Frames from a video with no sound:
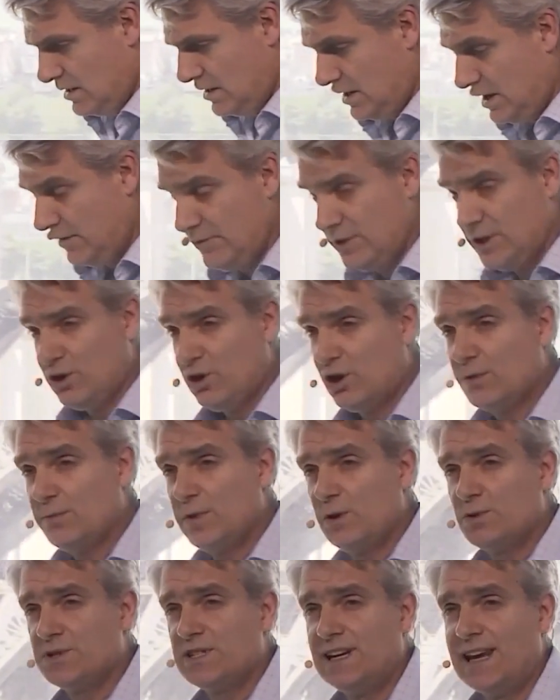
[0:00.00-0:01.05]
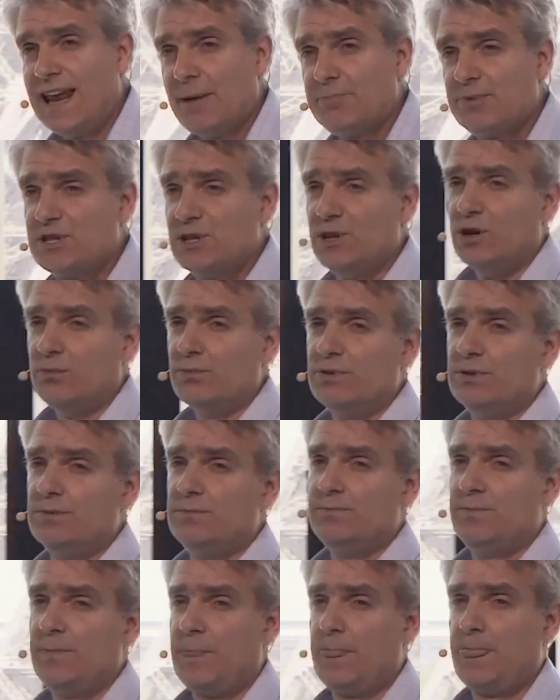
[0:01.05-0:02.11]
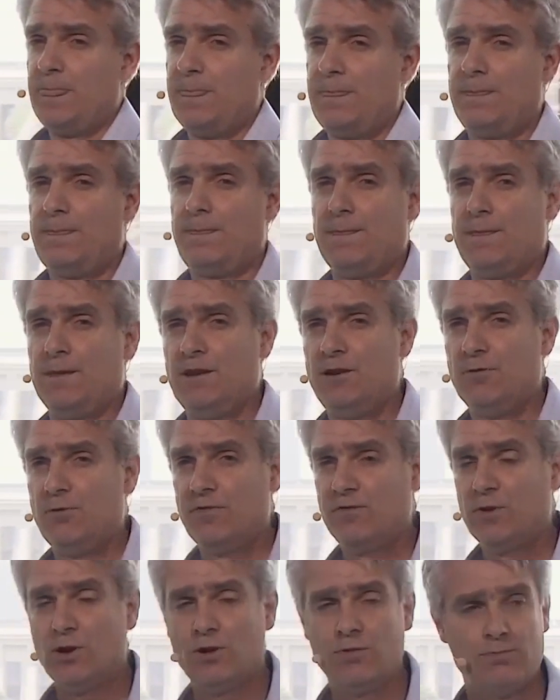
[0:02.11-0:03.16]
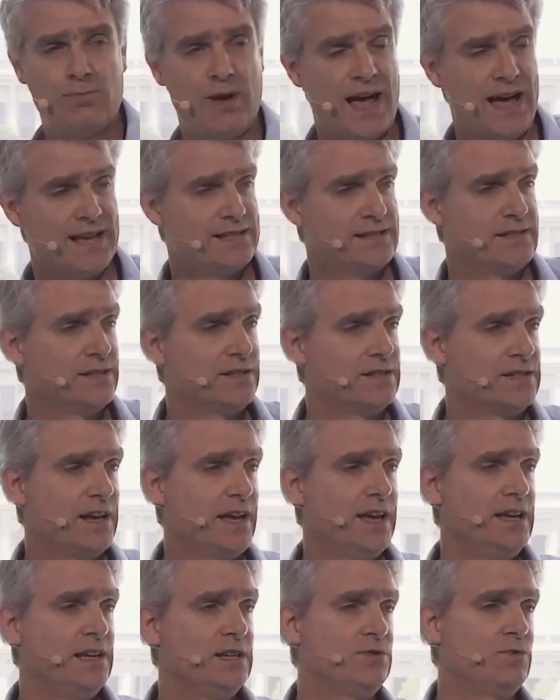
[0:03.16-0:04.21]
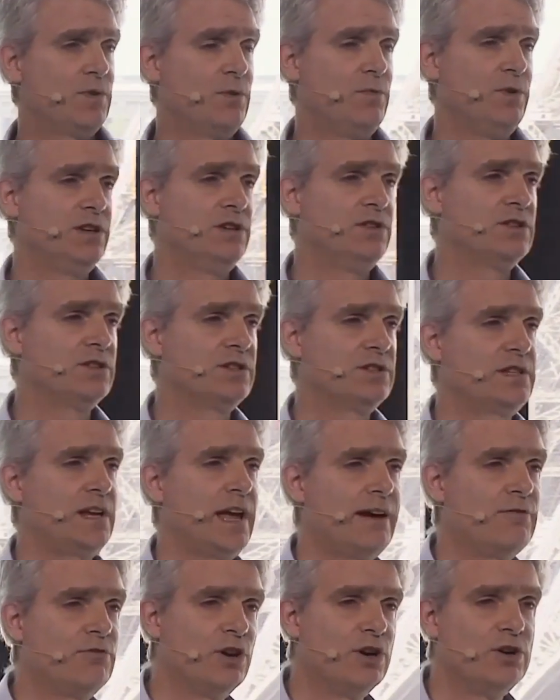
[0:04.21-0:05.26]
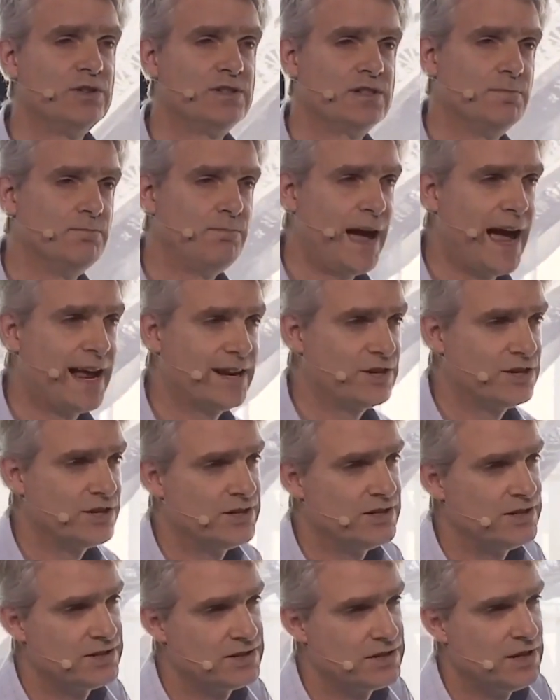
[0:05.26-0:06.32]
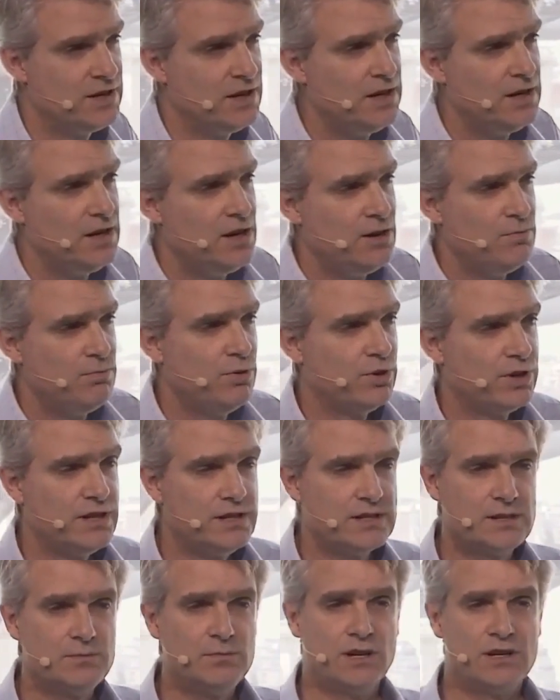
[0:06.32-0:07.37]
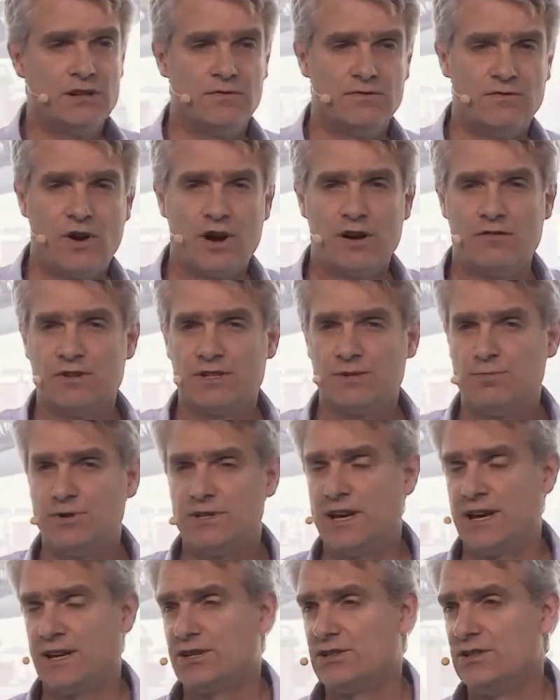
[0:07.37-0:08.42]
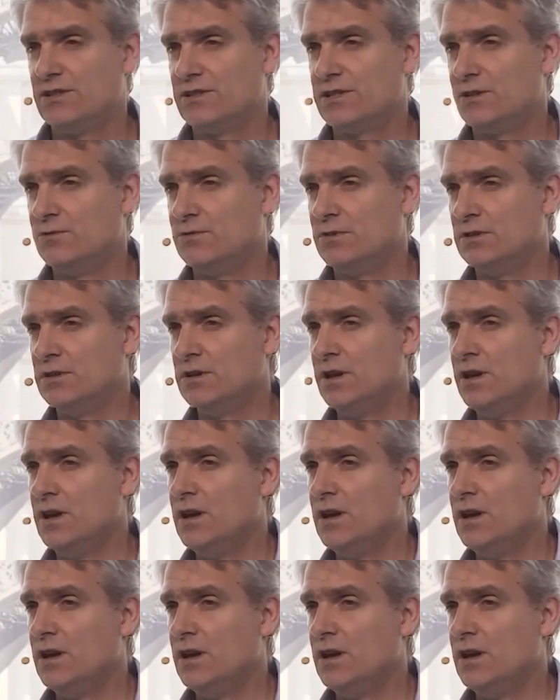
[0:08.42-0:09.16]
If the economy was a laptop, we've gone past the stage where we can just download some patches, put in some kind of virus protection and so on.